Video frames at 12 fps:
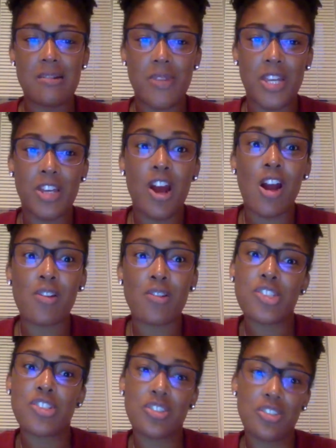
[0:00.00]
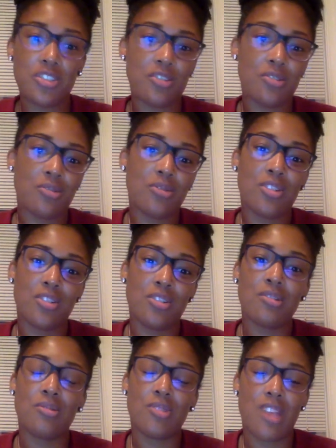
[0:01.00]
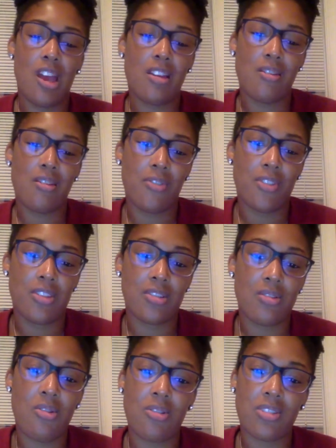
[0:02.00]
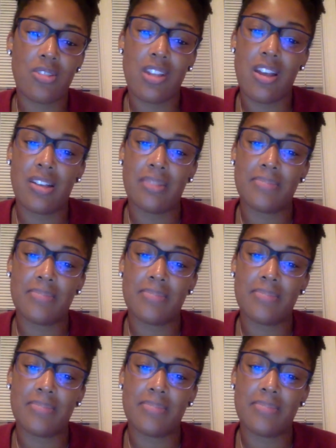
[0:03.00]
encouraged you to sign up for this call today.